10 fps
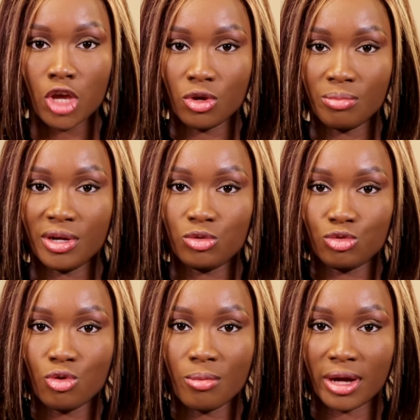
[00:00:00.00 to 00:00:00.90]
your breast
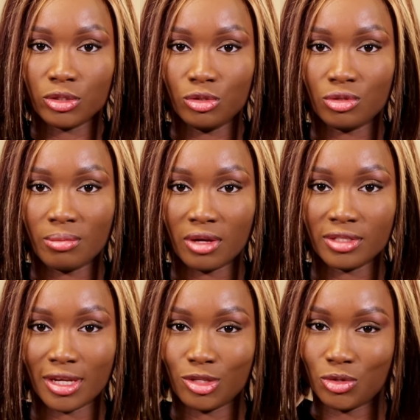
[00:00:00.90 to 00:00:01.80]
will go back to its normal
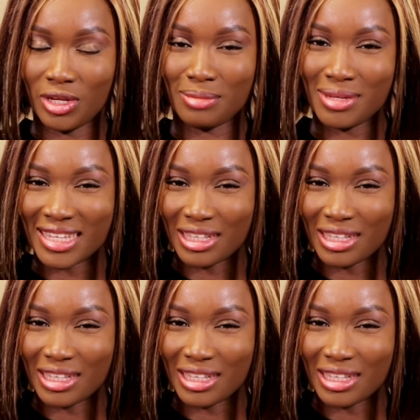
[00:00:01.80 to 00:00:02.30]
size. So it means